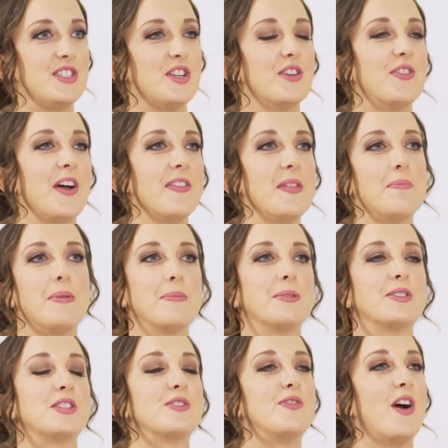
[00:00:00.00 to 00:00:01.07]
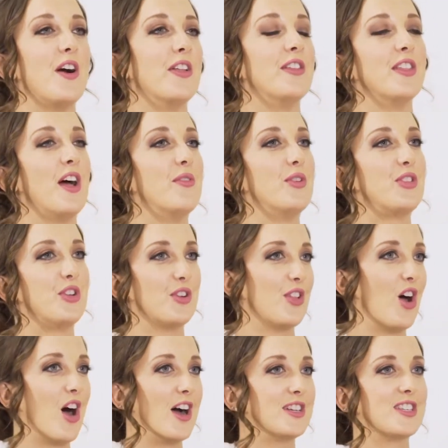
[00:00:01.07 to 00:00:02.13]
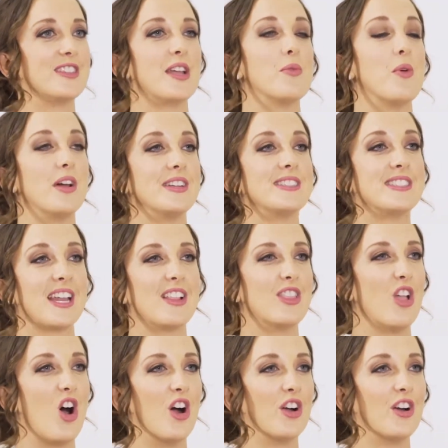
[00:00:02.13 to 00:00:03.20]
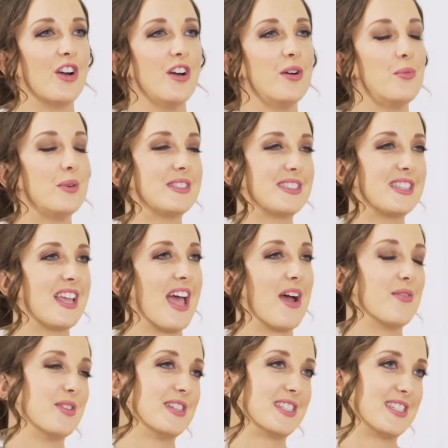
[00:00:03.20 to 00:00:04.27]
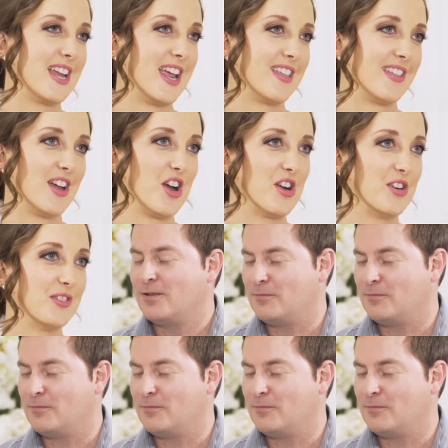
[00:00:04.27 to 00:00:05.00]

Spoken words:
Do you find that people just fall in love with your lodge and they want to stay longer? What's the average stay there?